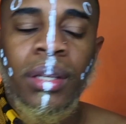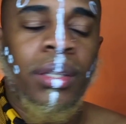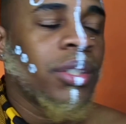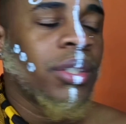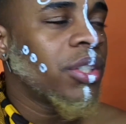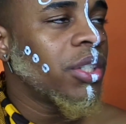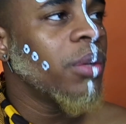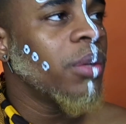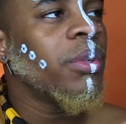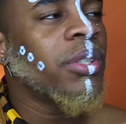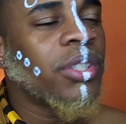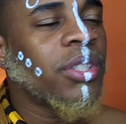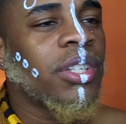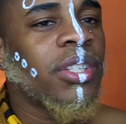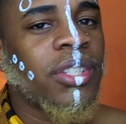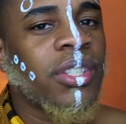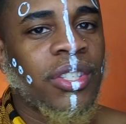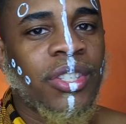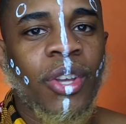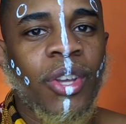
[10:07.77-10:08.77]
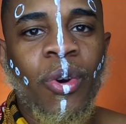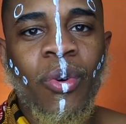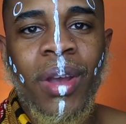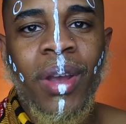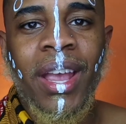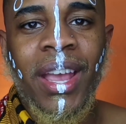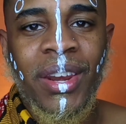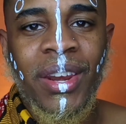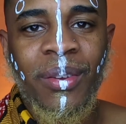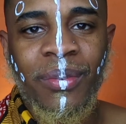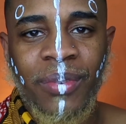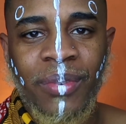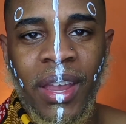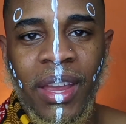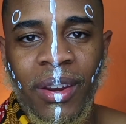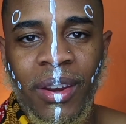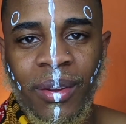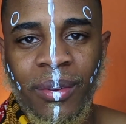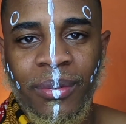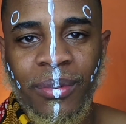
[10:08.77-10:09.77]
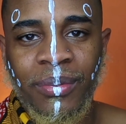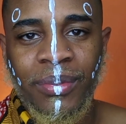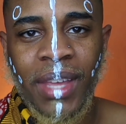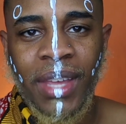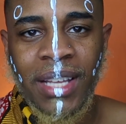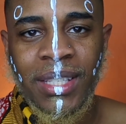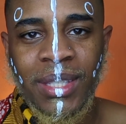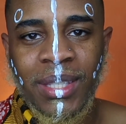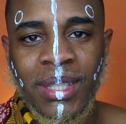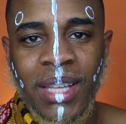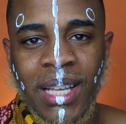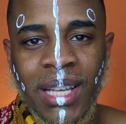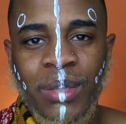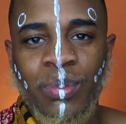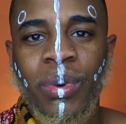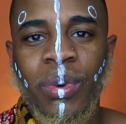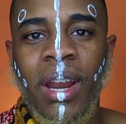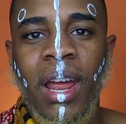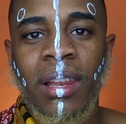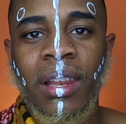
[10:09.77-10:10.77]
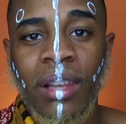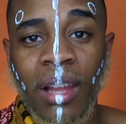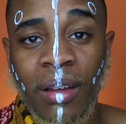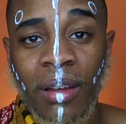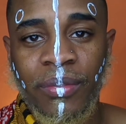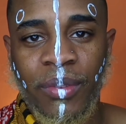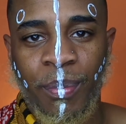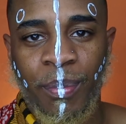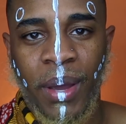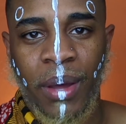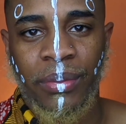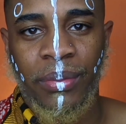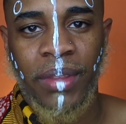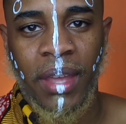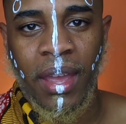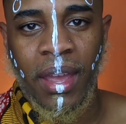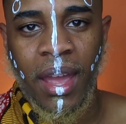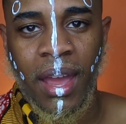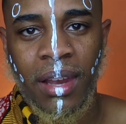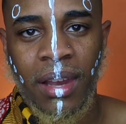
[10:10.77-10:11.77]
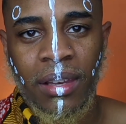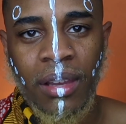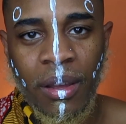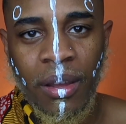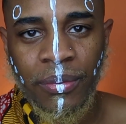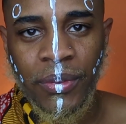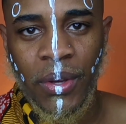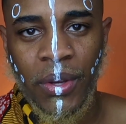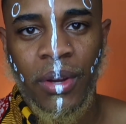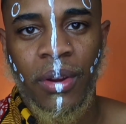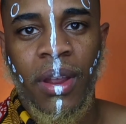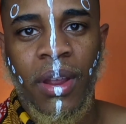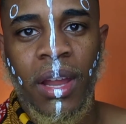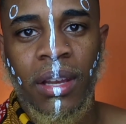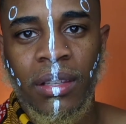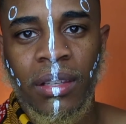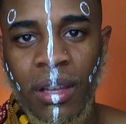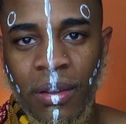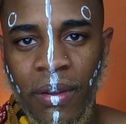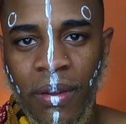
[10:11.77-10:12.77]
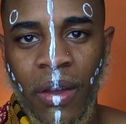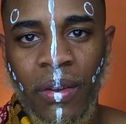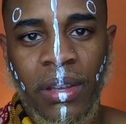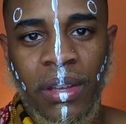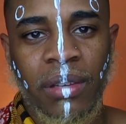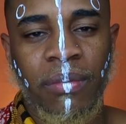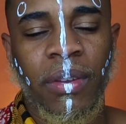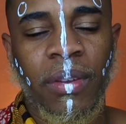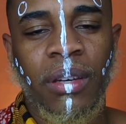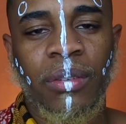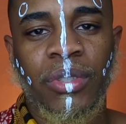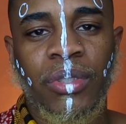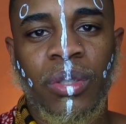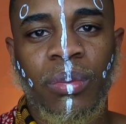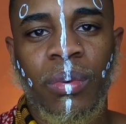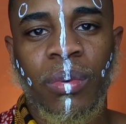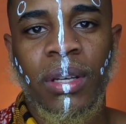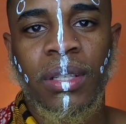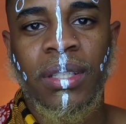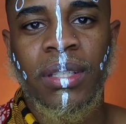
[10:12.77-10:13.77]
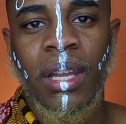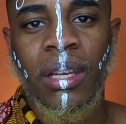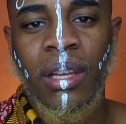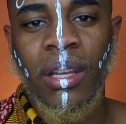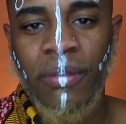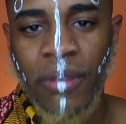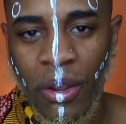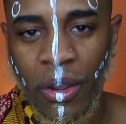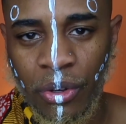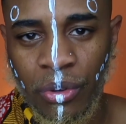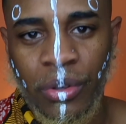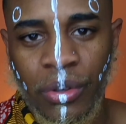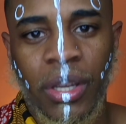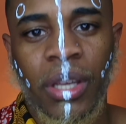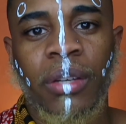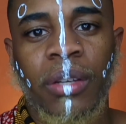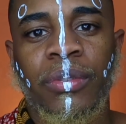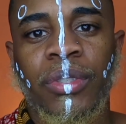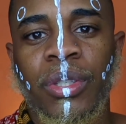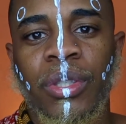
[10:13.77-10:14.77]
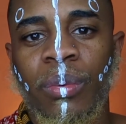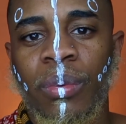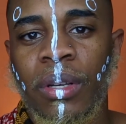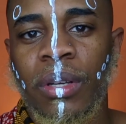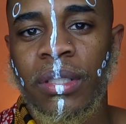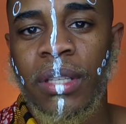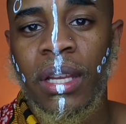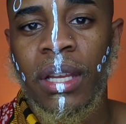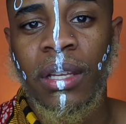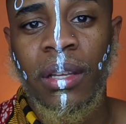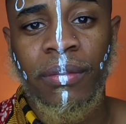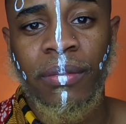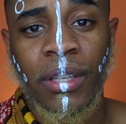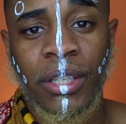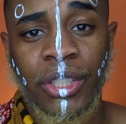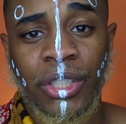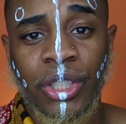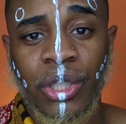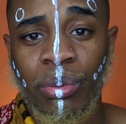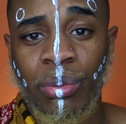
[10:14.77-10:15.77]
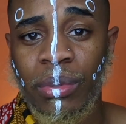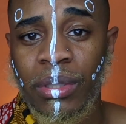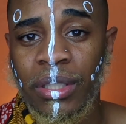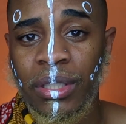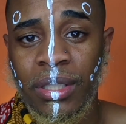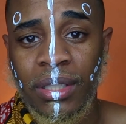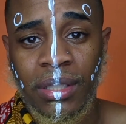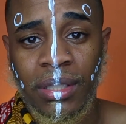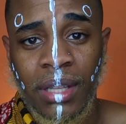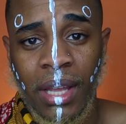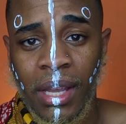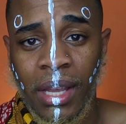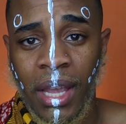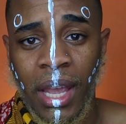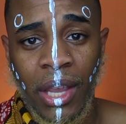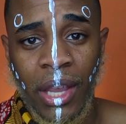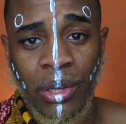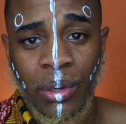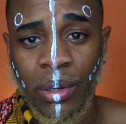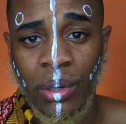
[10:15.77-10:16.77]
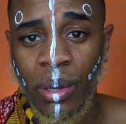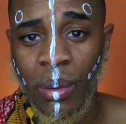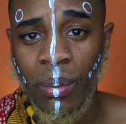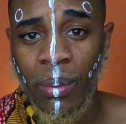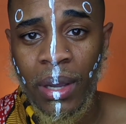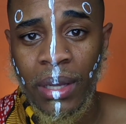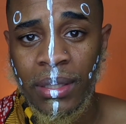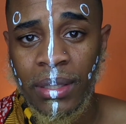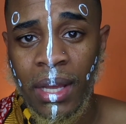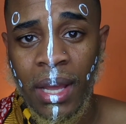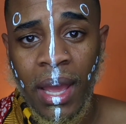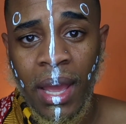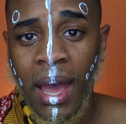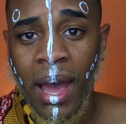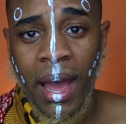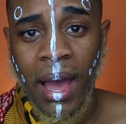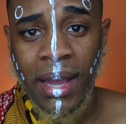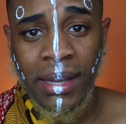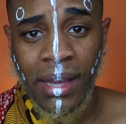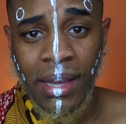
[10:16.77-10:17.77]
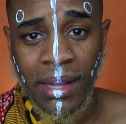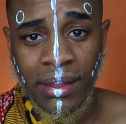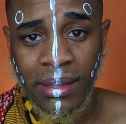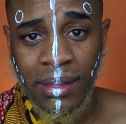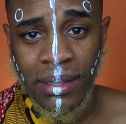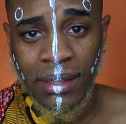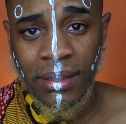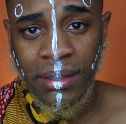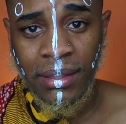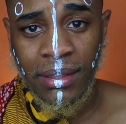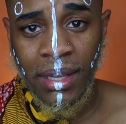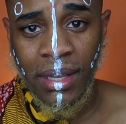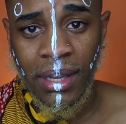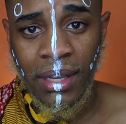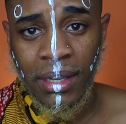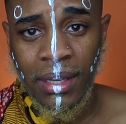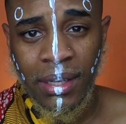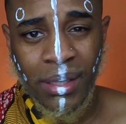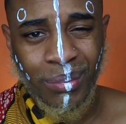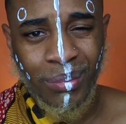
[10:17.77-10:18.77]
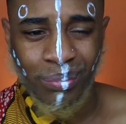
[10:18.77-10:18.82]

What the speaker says: She was just so innovative. That's what I loved about that. I loved her. I loved how innovative she was. I loved how creative she was. I loved that she was just like, hey, you know what? I got this. Like,